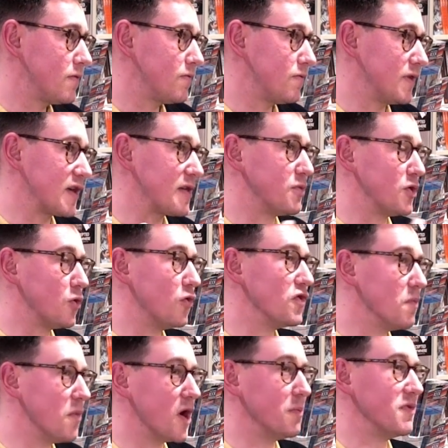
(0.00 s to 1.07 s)
explore
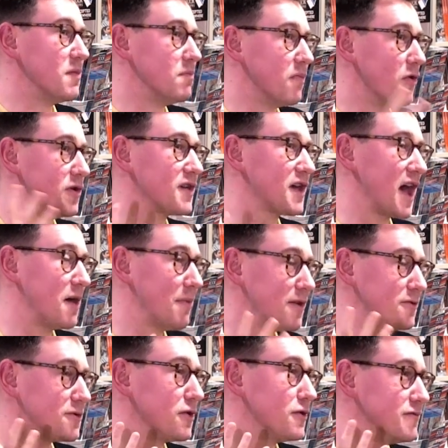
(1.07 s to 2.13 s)
the moment that Morris came
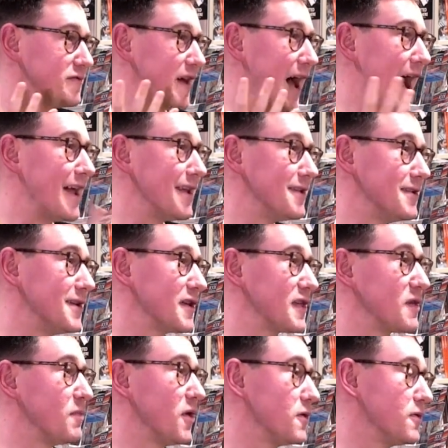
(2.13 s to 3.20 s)
out of and
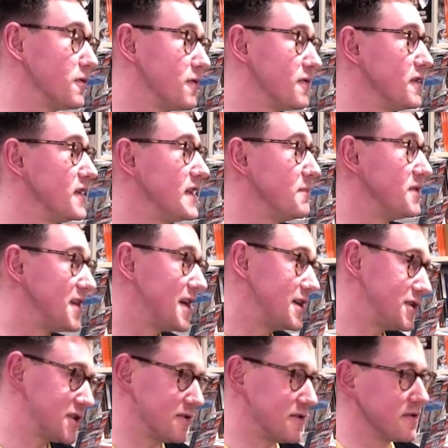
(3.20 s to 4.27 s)
expose the
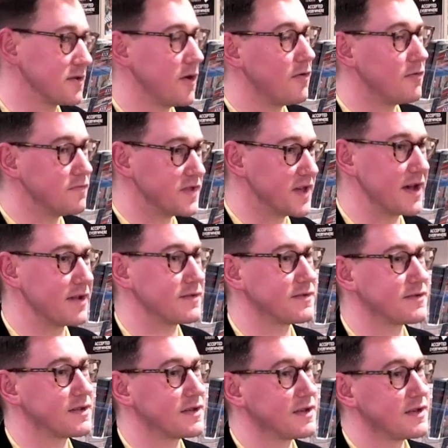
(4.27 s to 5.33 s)
limitations of
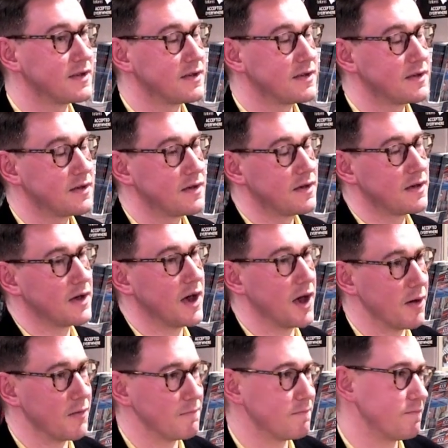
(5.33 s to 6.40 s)
that
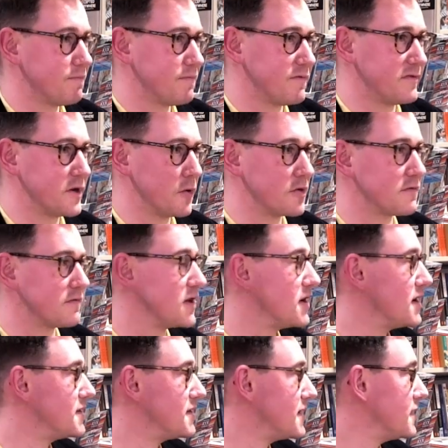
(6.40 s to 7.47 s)
philosophy and
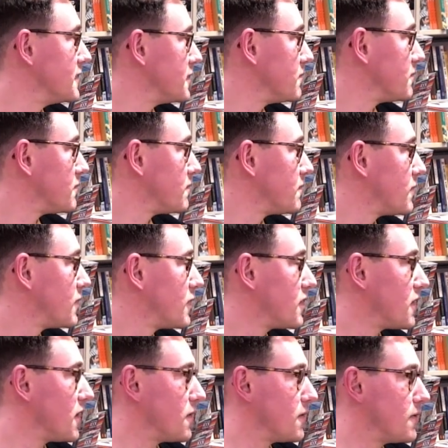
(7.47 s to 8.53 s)
idealism.
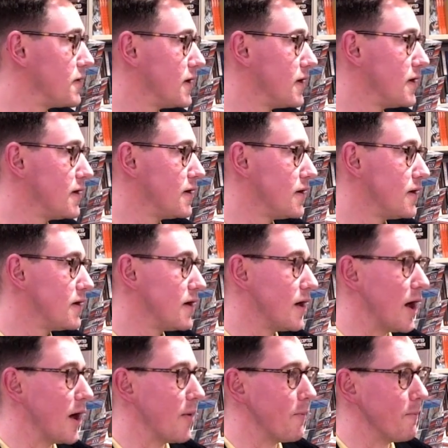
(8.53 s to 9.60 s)
So
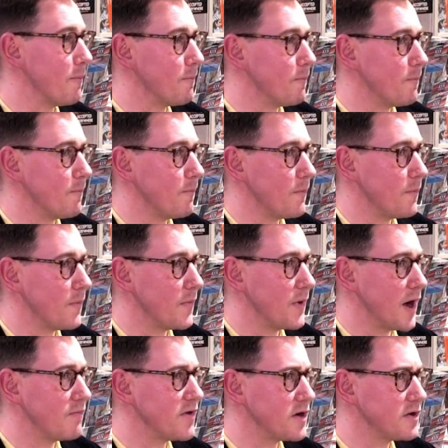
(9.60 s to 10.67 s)
I'm
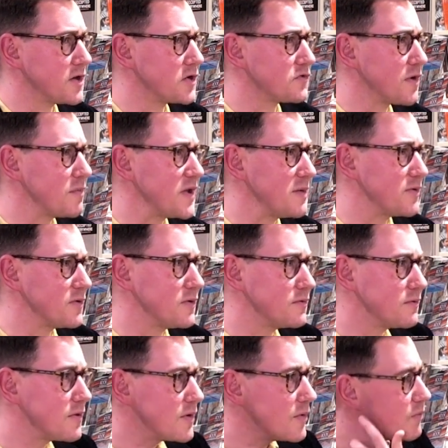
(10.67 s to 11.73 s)
very touched when
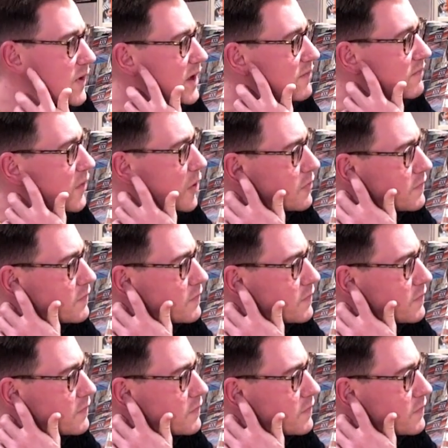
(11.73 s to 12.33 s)
people invoke